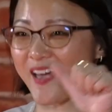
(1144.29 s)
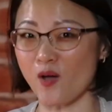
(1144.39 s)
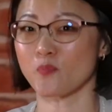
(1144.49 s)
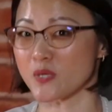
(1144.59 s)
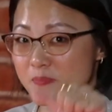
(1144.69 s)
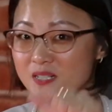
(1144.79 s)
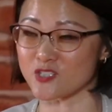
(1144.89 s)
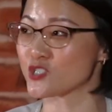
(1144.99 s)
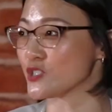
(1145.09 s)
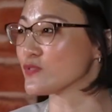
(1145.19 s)
help people
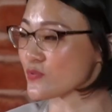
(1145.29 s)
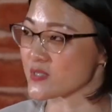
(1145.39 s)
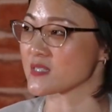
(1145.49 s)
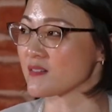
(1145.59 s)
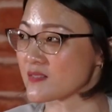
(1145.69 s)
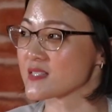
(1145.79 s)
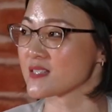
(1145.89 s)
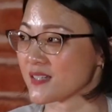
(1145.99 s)
achieve the results.